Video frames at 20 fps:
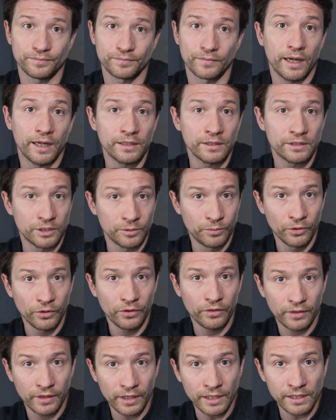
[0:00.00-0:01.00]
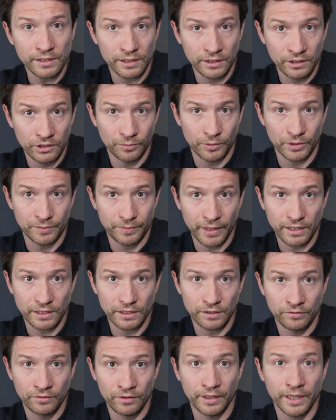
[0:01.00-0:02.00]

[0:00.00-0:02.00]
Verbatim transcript: And to put things into perspective,